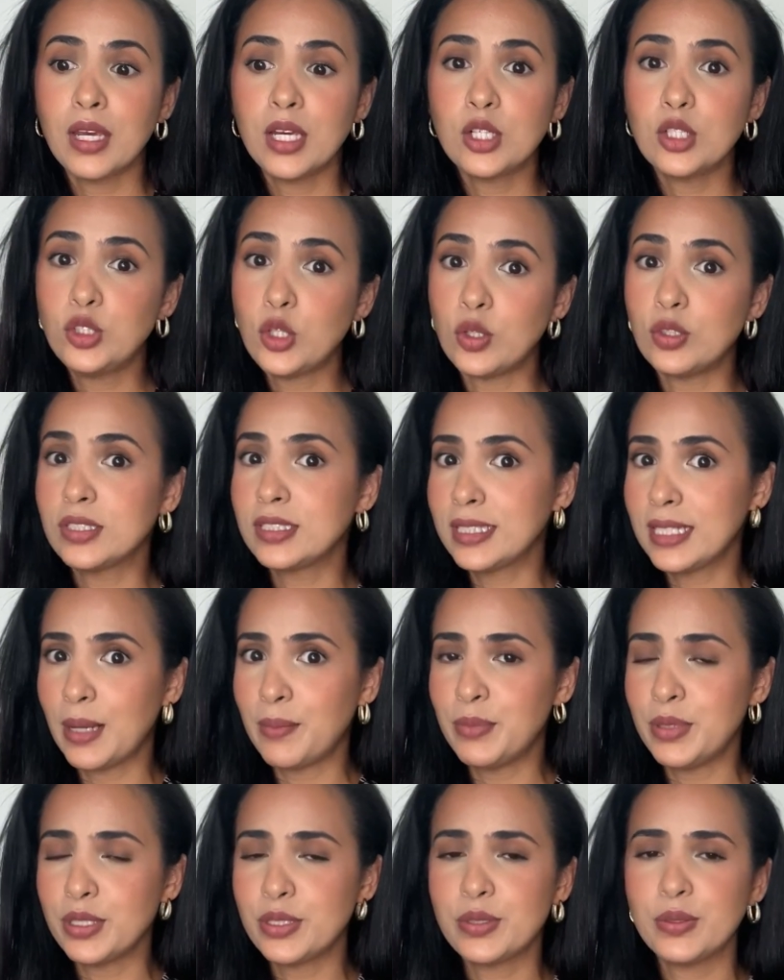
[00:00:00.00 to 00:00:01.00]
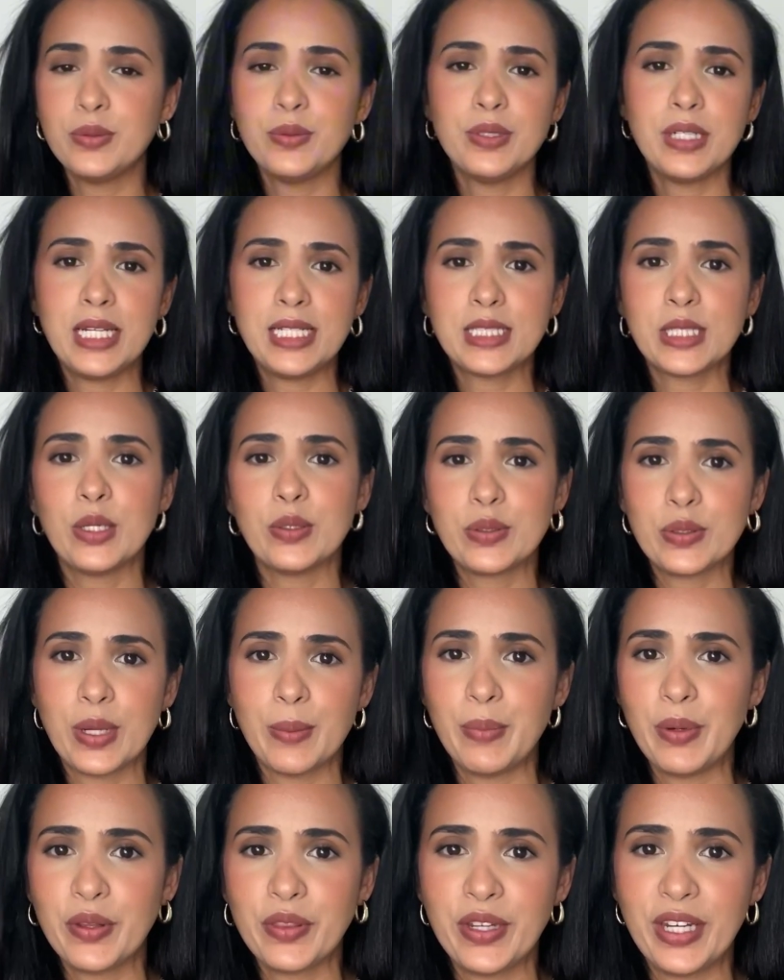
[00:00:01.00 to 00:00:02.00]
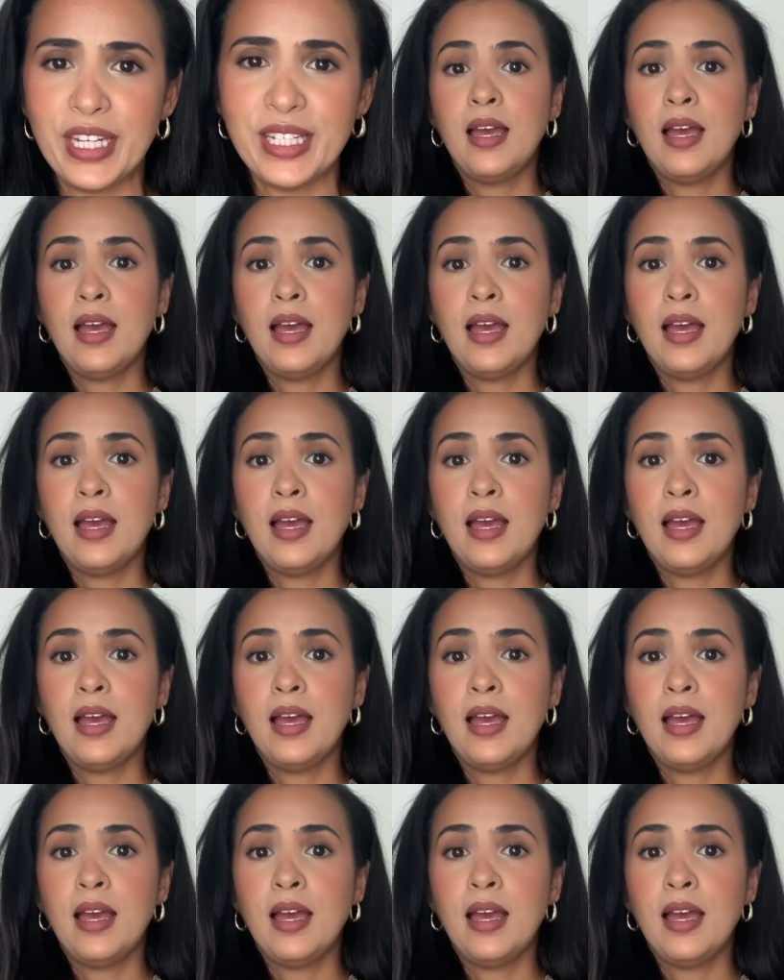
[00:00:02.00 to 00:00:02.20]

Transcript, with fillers: don't, number 2. Let's go to number 3.